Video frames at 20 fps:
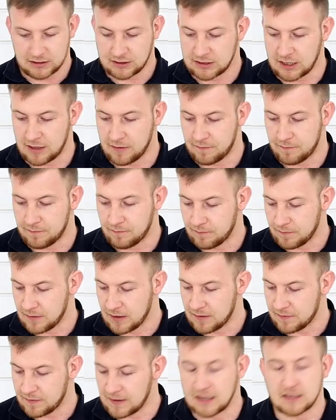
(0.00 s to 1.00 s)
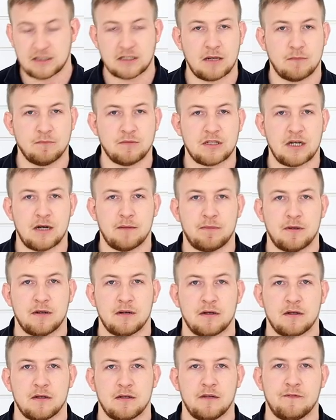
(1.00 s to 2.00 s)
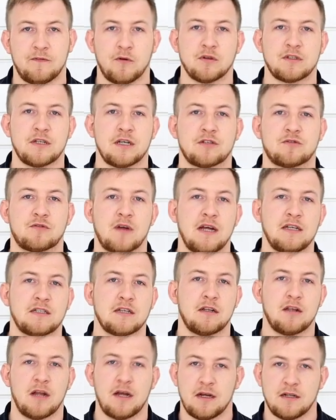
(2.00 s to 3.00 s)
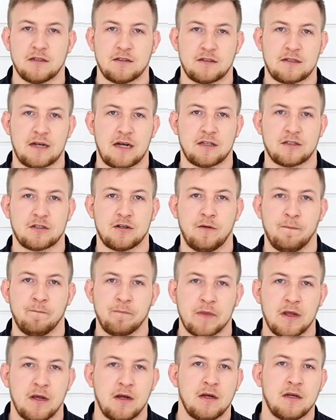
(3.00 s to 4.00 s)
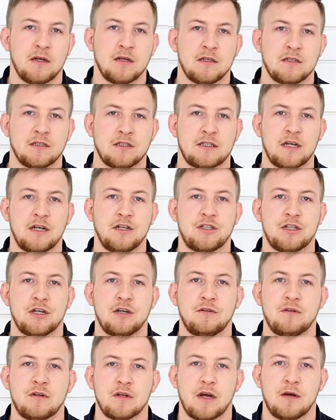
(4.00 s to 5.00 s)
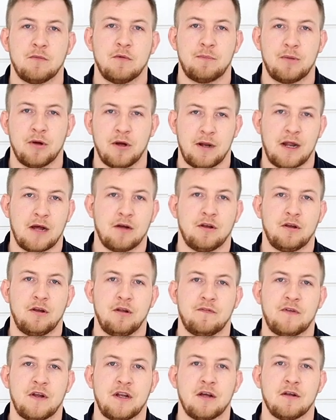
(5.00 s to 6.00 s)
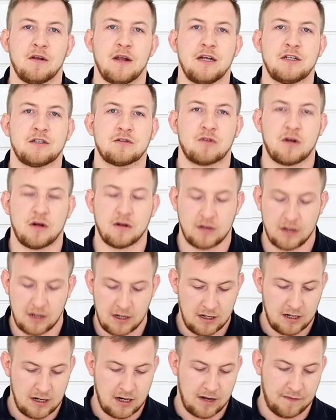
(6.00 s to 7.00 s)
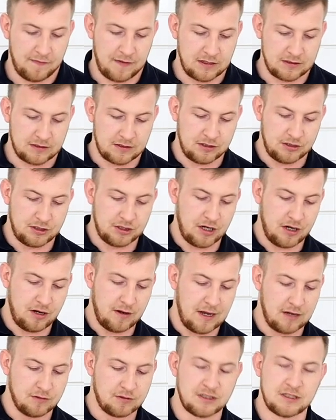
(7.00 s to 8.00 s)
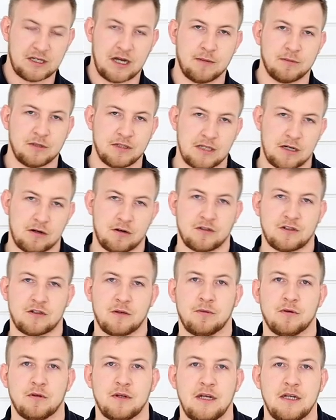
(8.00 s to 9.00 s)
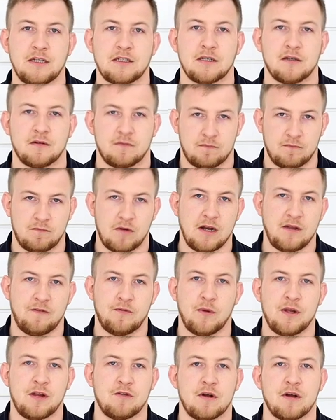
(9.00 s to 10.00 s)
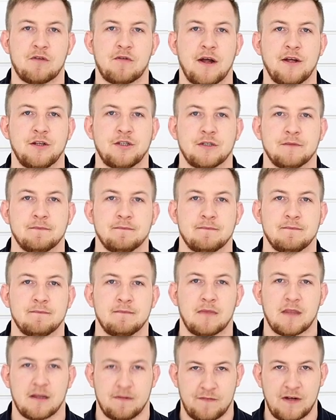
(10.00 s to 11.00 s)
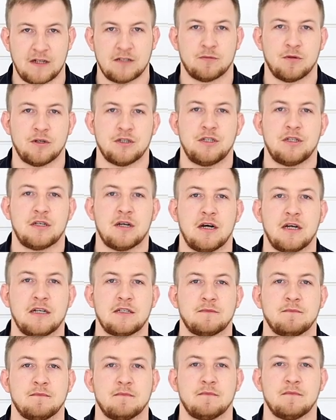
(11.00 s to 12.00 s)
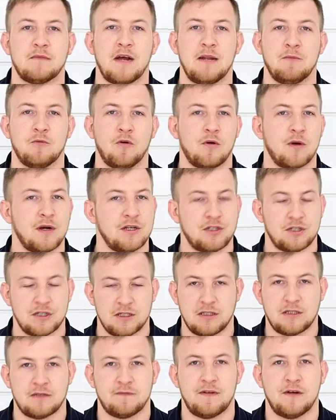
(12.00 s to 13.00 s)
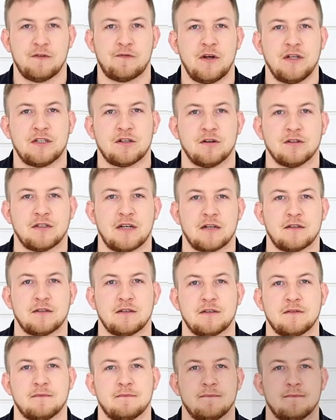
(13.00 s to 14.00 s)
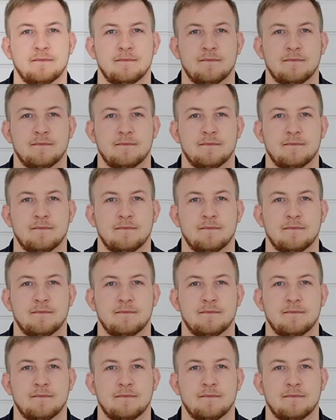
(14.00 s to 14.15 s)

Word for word: So that sums up the Vortex Razor Light Hunter Tactical. Stay tuned and we're putting out a new video later on and that's going to show you how to set up the zero stop on these ready for when you're at the range. Thanks for watching guys. Any more questions, feel free to contact us.